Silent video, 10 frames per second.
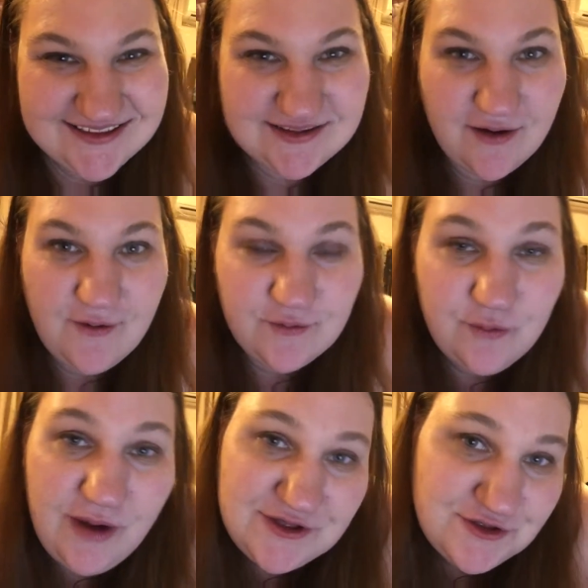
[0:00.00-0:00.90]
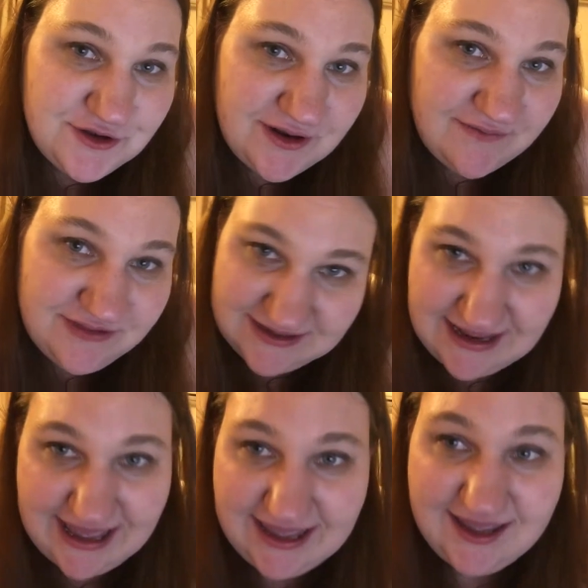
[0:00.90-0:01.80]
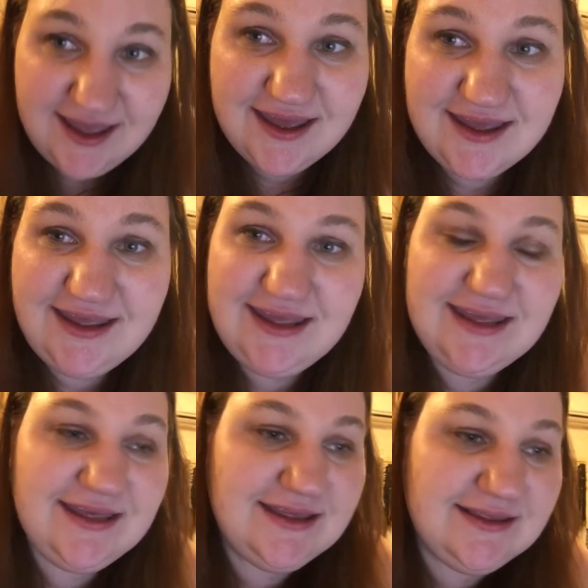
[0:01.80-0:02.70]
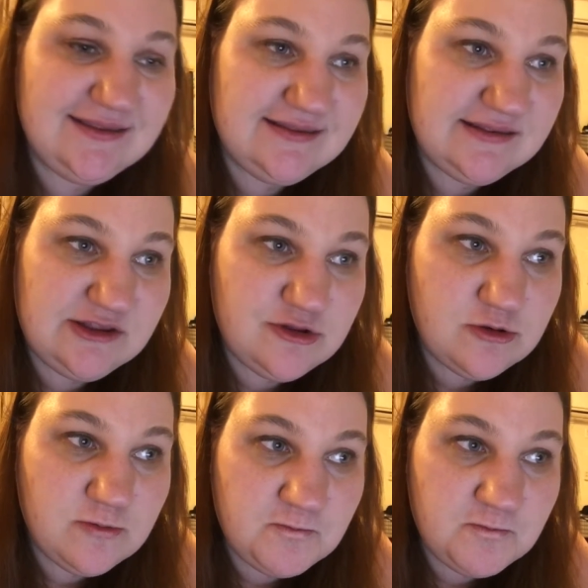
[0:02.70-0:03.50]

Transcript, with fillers: so, question of the day is